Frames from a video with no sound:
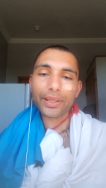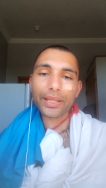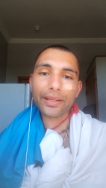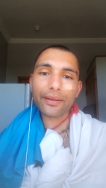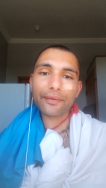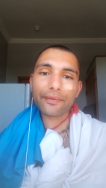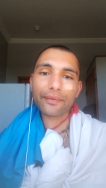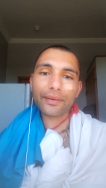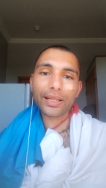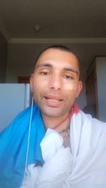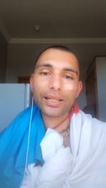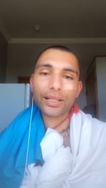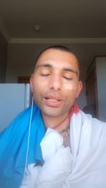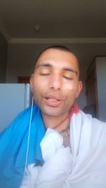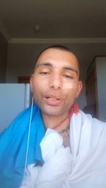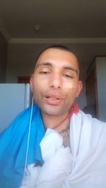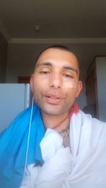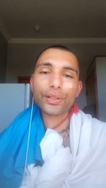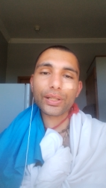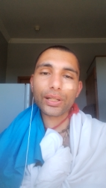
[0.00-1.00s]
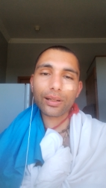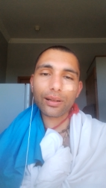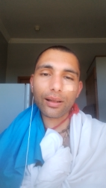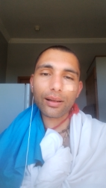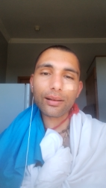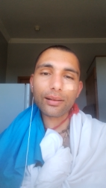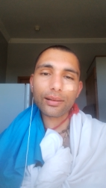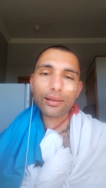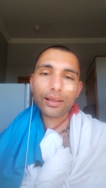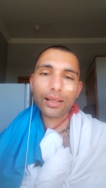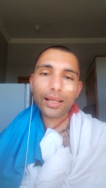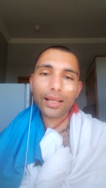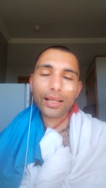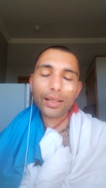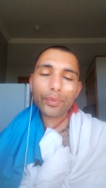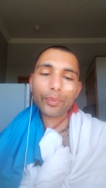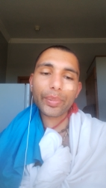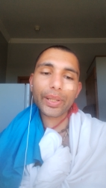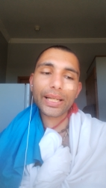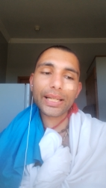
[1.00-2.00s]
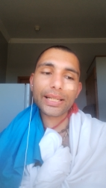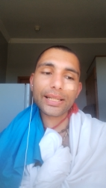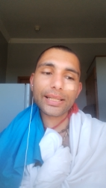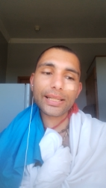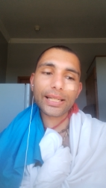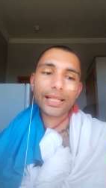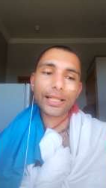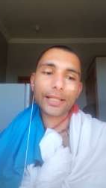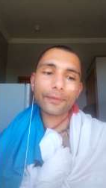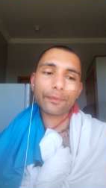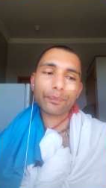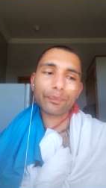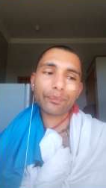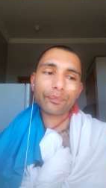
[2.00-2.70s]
They've learned a lot, but um,